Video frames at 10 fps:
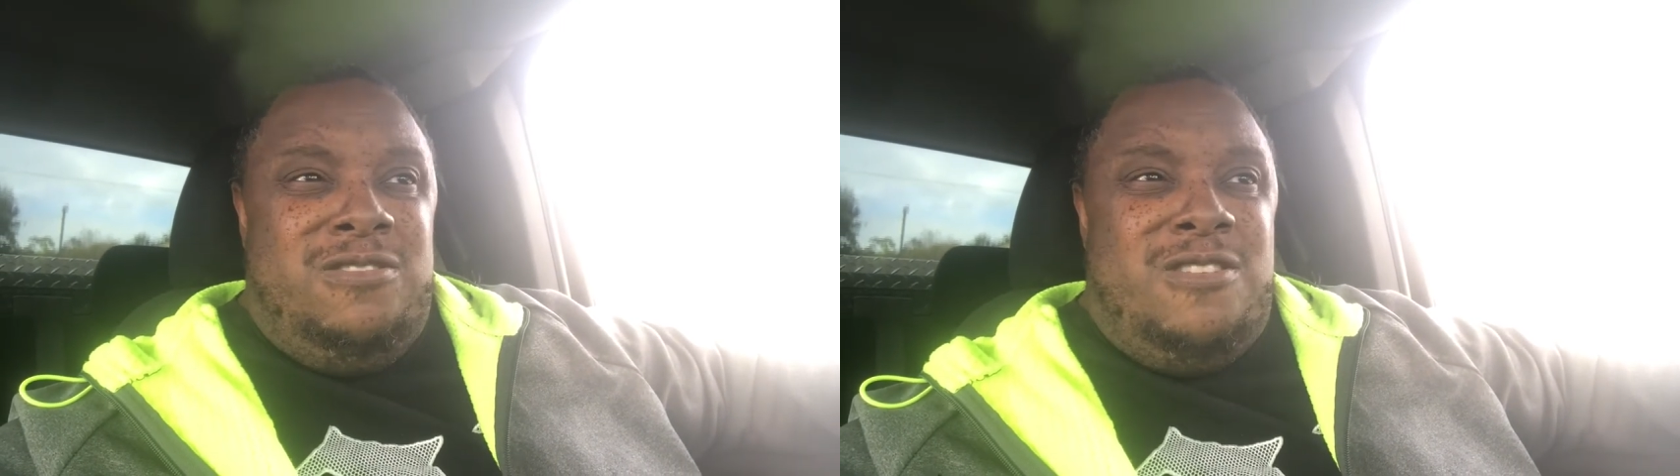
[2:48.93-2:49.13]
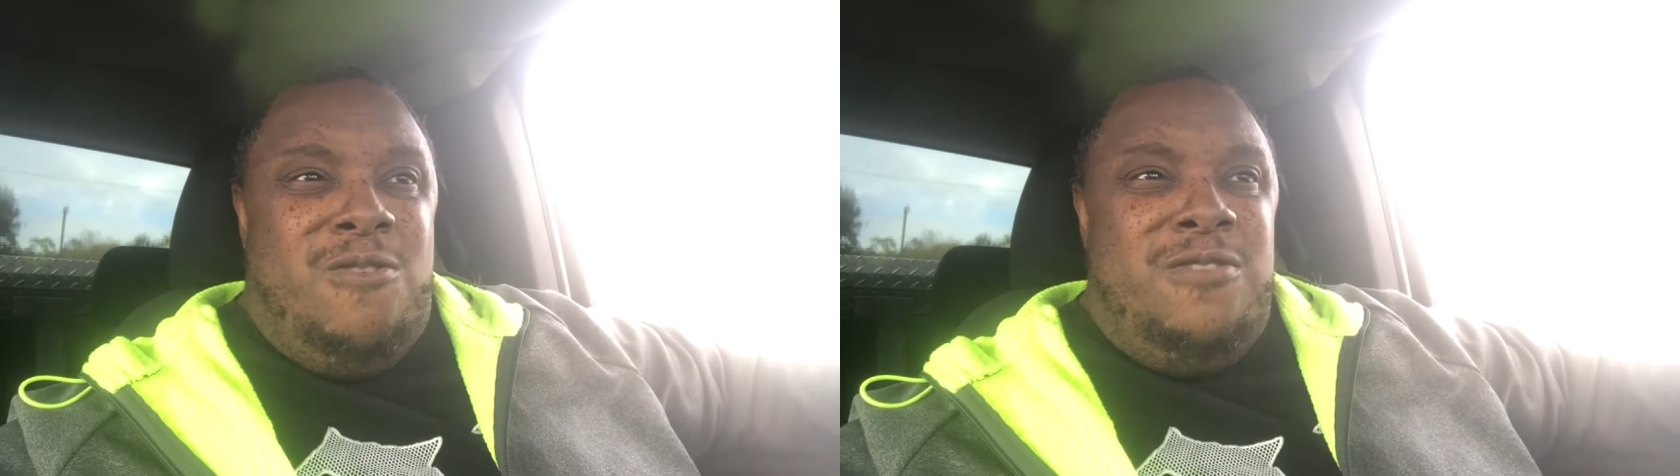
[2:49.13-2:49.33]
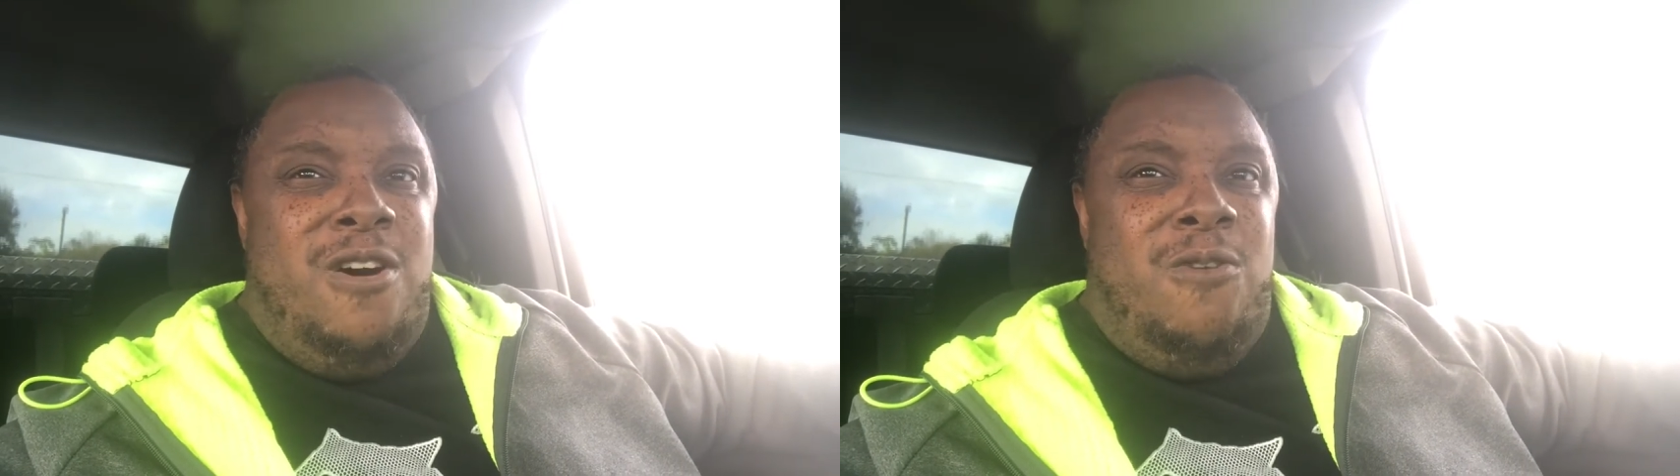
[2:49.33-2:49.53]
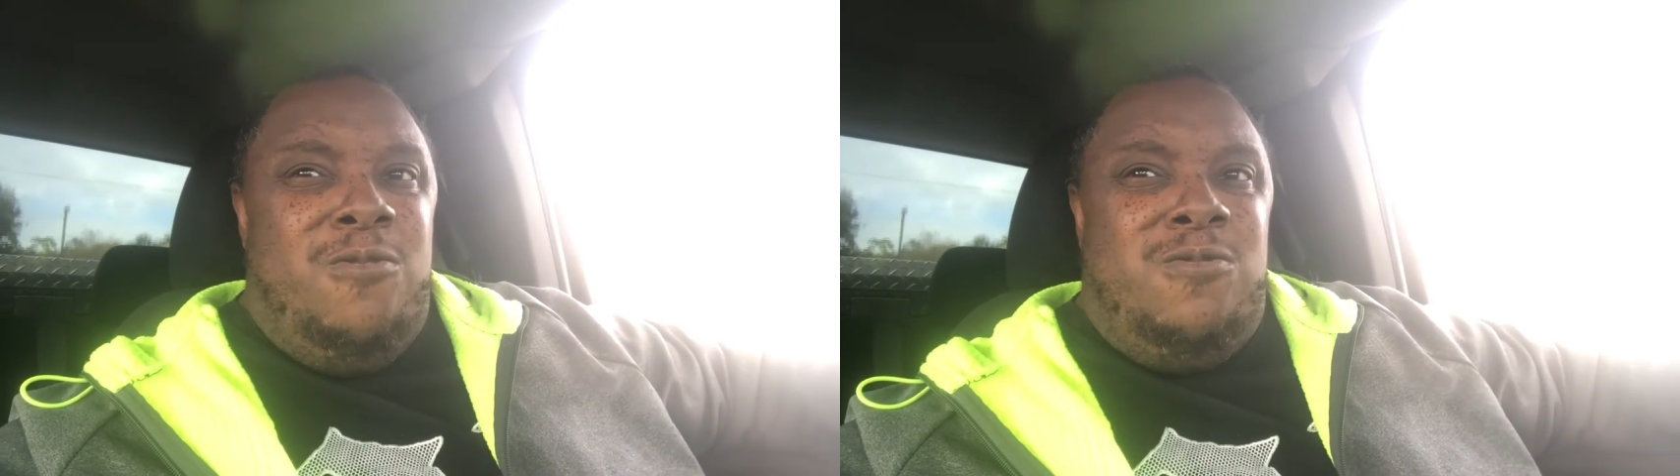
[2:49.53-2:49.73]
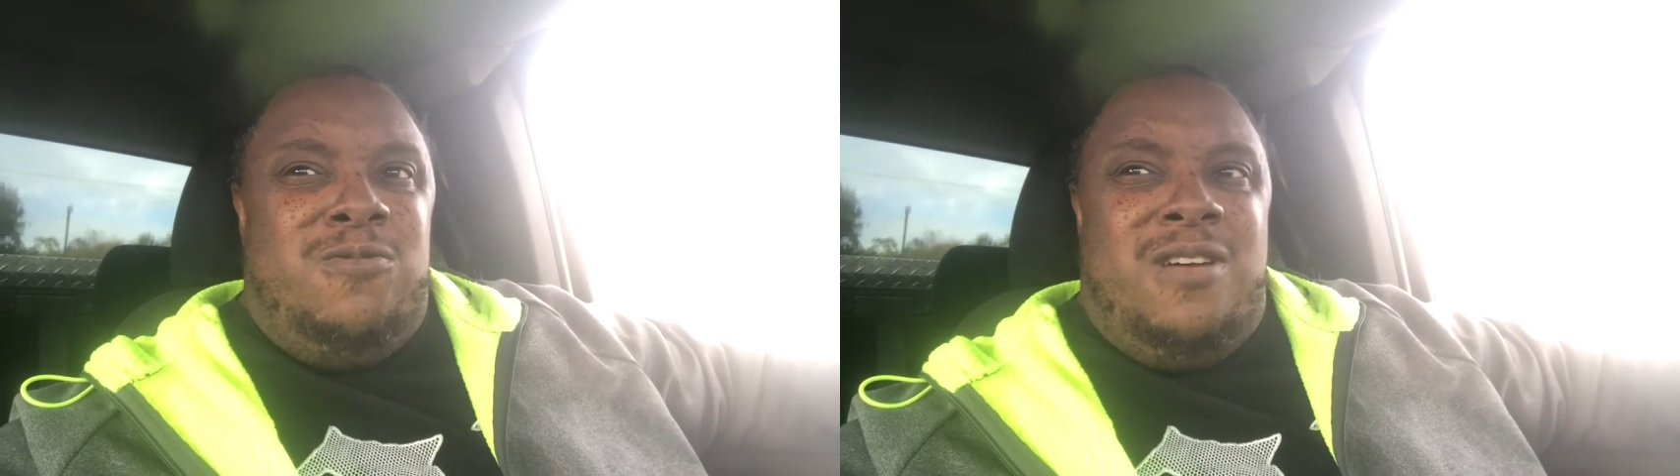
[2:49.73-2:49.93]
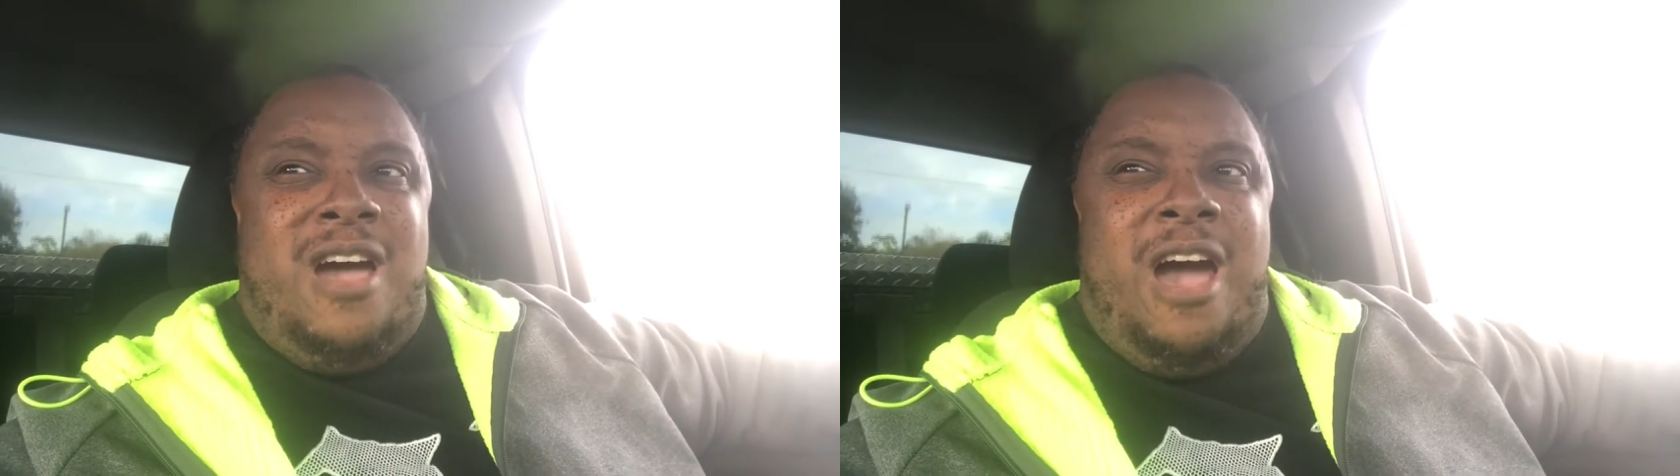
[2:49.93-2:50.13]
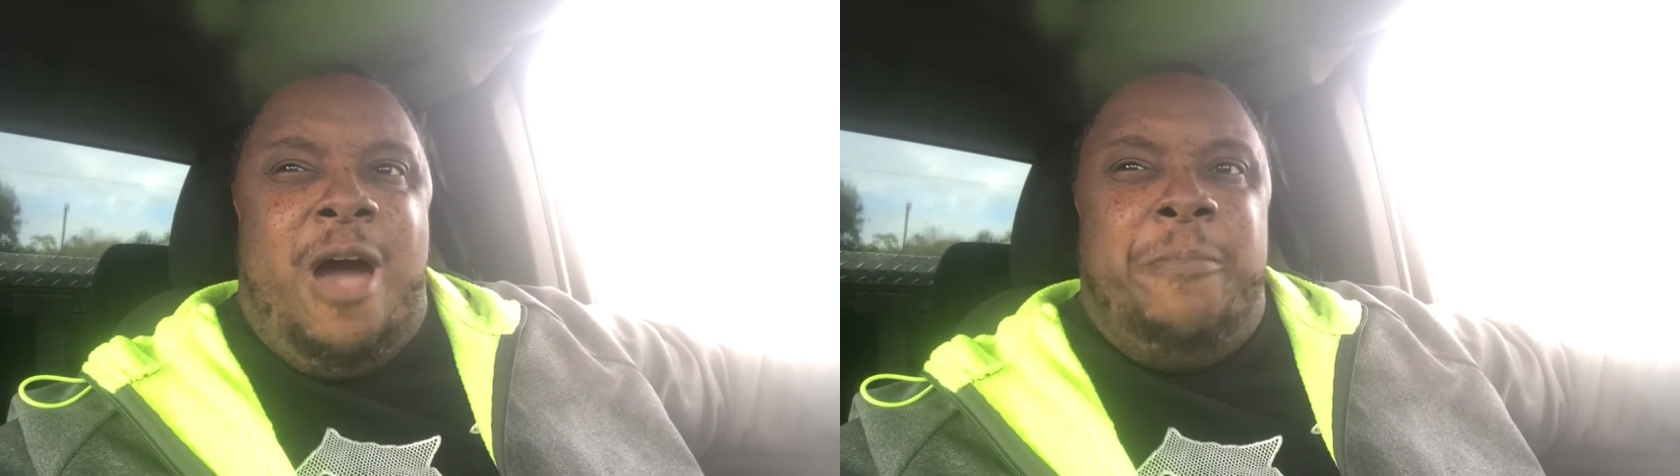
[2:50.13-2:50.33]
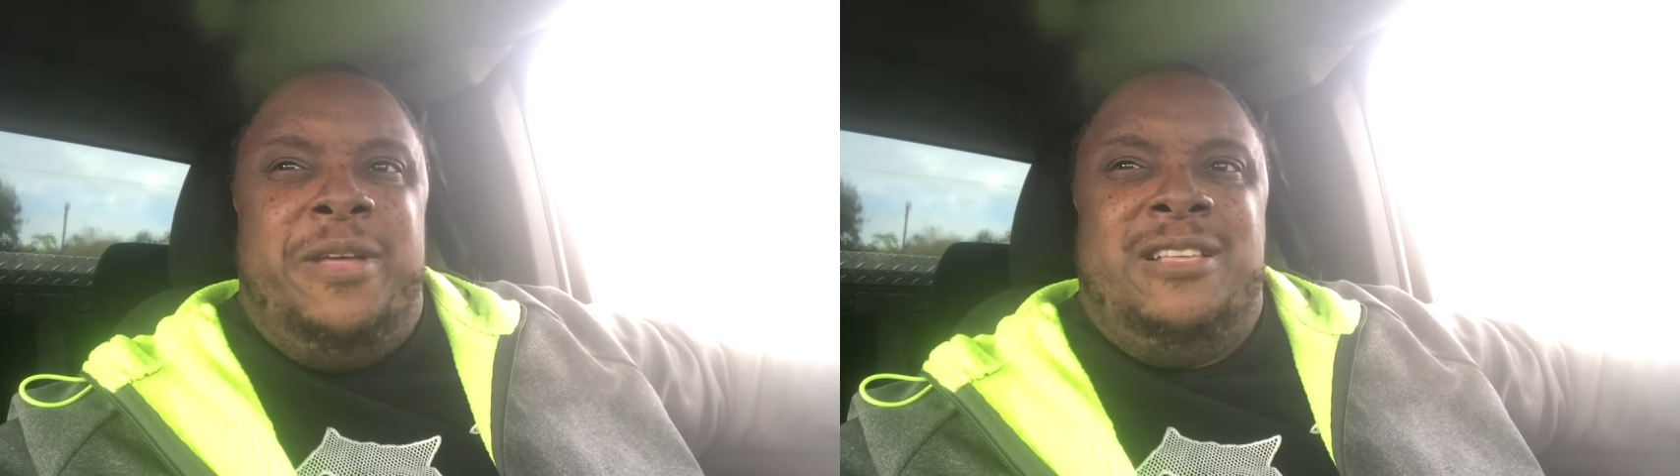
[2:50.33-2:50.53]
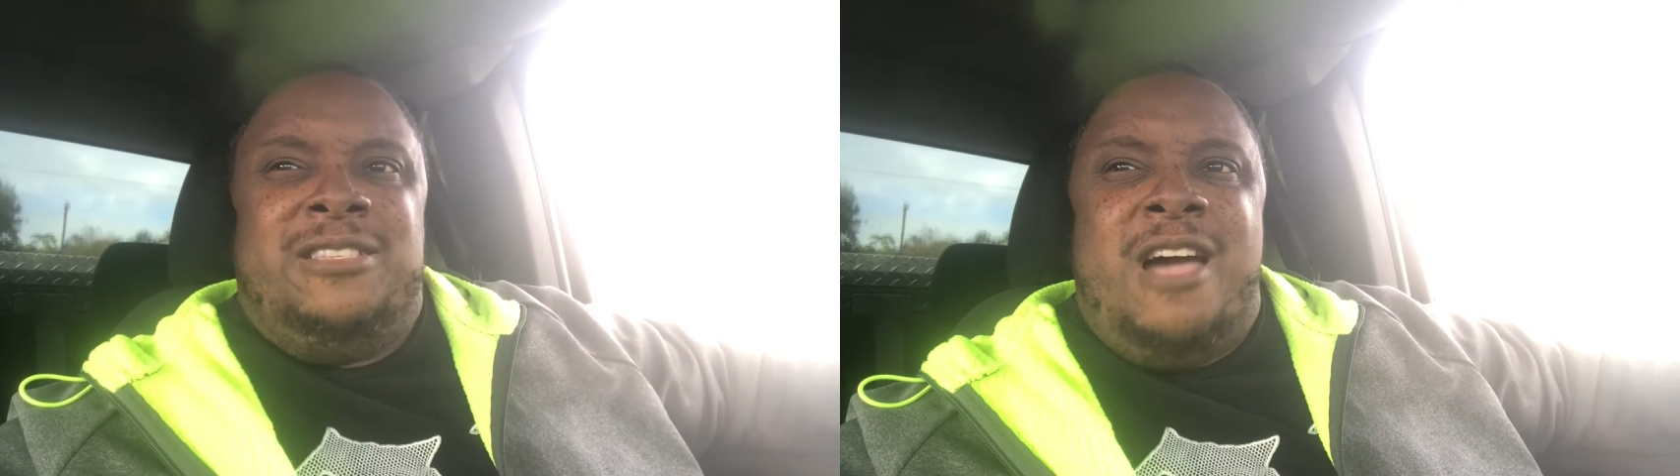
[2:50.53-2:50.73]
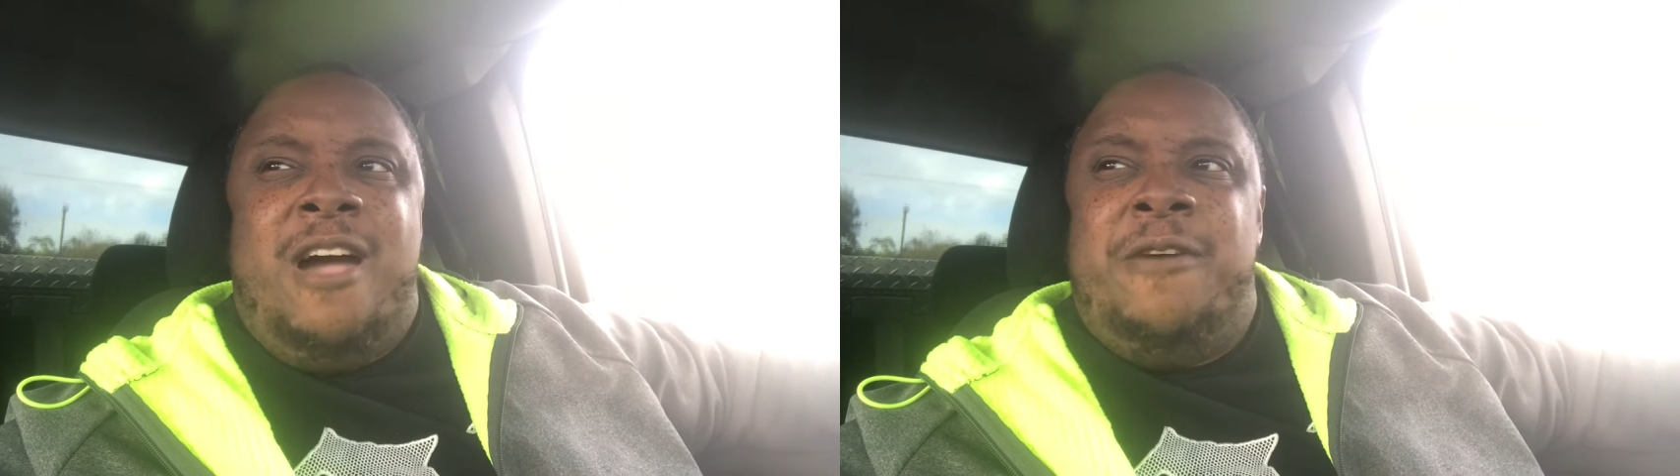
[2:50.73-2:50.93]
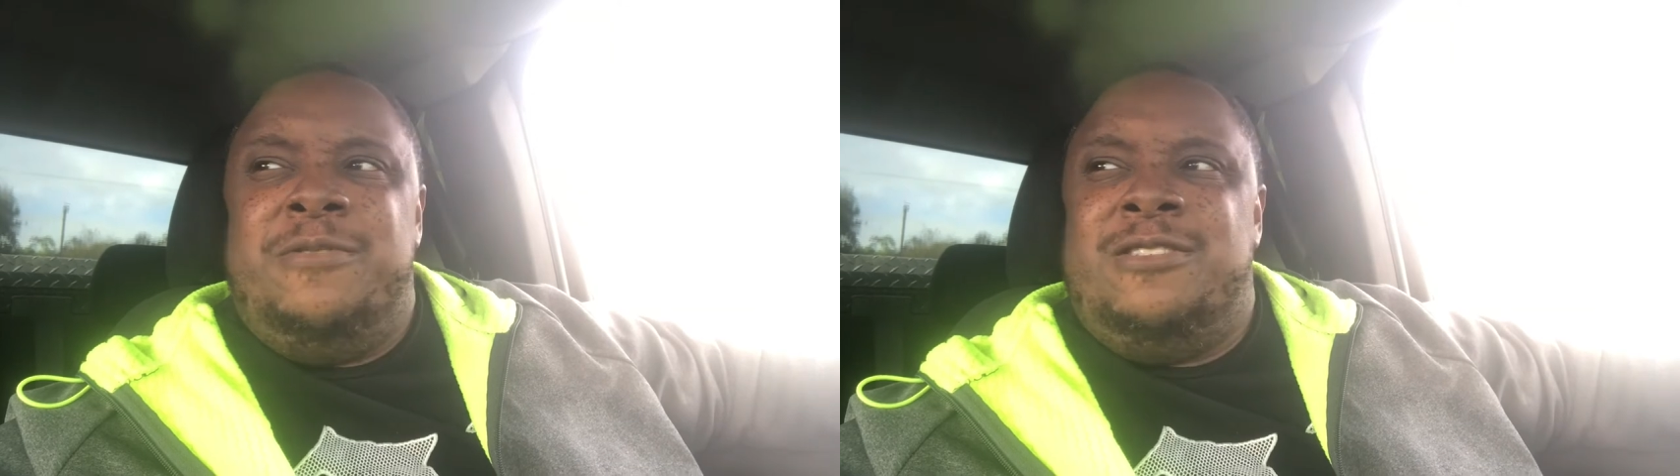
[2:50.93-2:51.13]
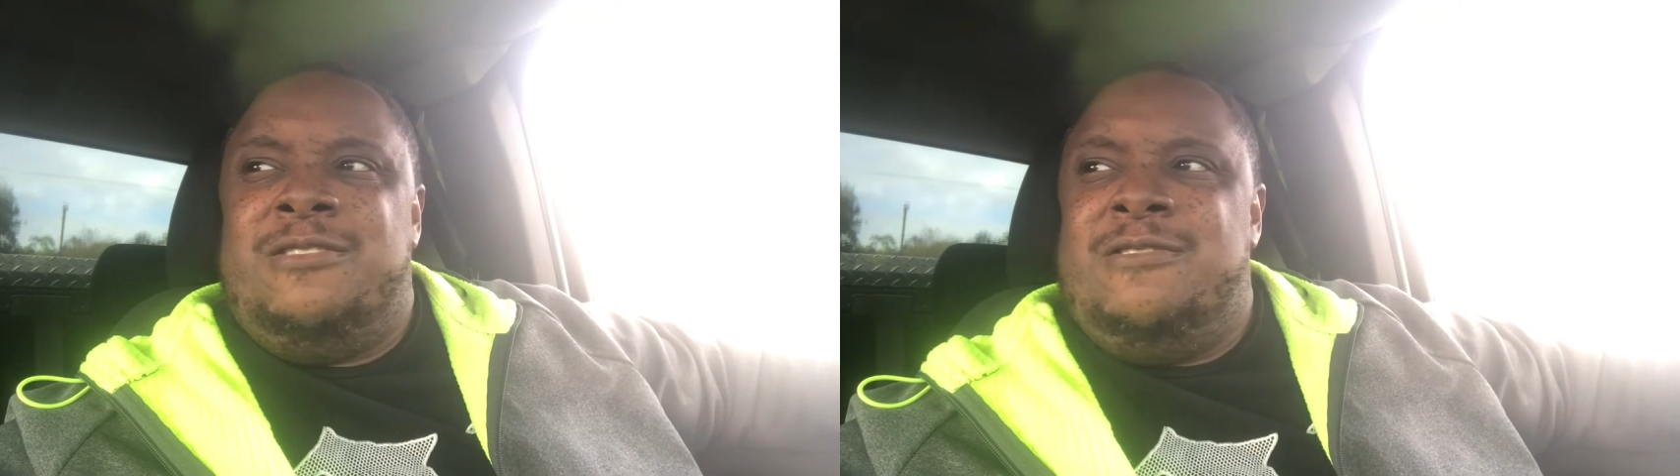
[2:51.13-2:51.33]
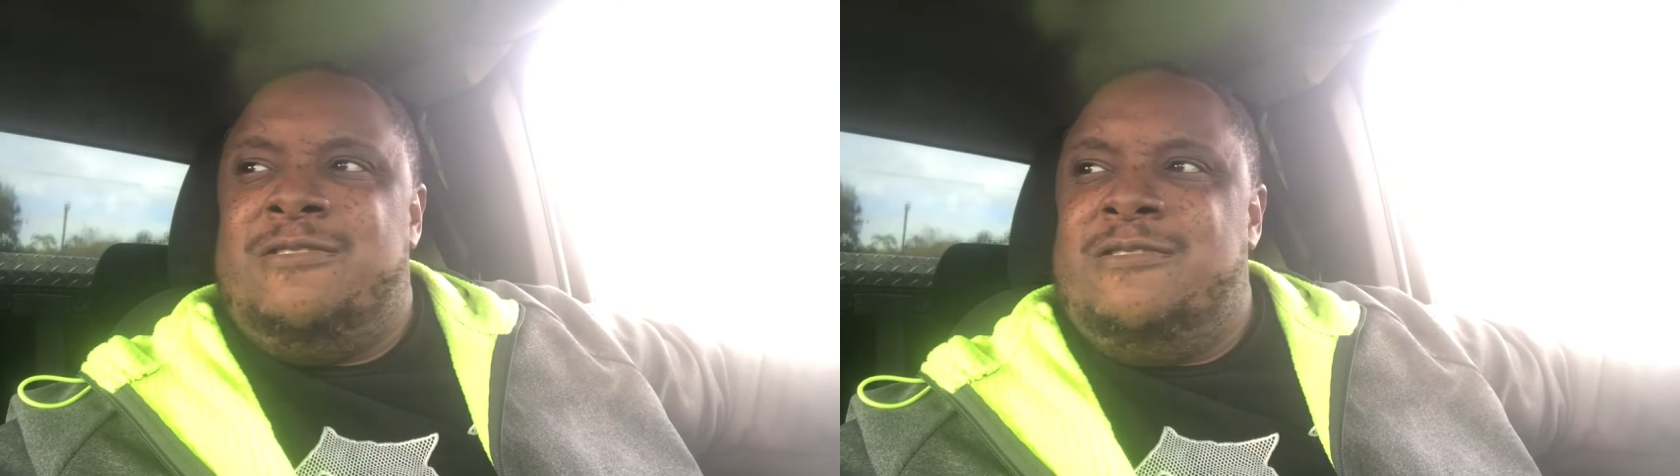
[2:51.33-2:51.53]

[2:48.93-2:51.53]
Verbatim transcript: don't know how many times